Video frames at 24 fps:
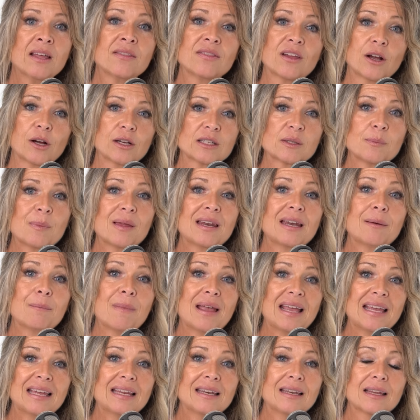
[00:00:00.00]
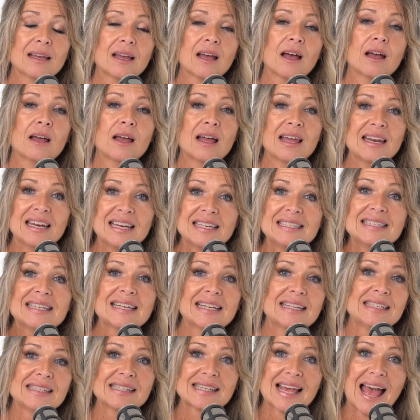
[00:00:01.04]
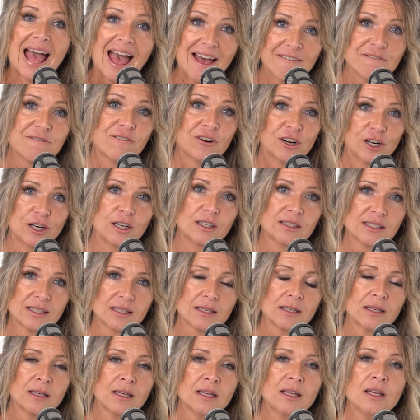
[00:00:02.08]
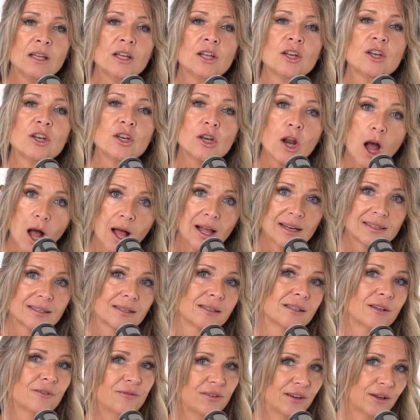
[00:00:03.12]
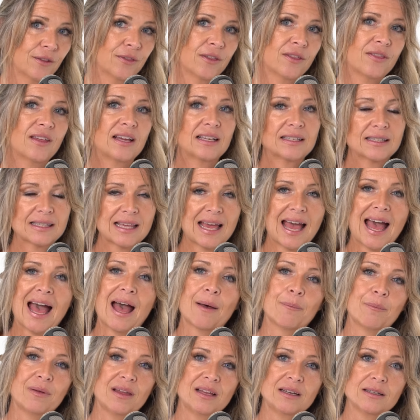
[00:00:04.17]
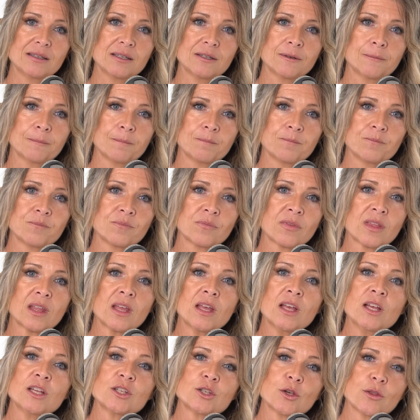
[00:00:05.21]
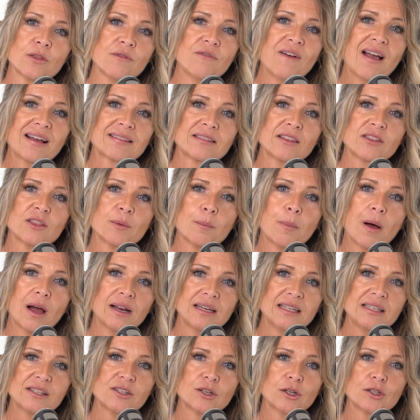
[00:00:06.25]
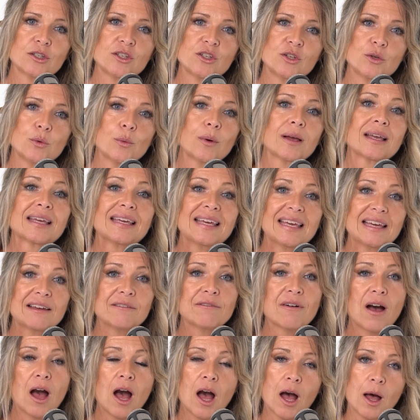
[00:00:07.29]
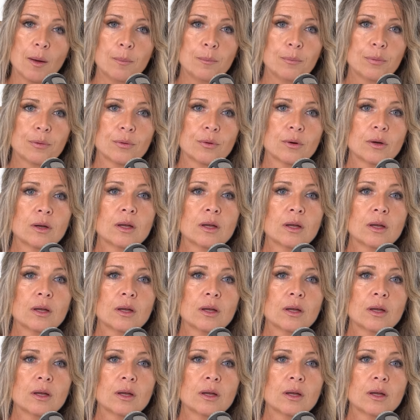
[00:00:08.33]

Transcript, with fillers: there has been made uh, an intense effort not to feel the things that happened. So the fact that the body starts to give up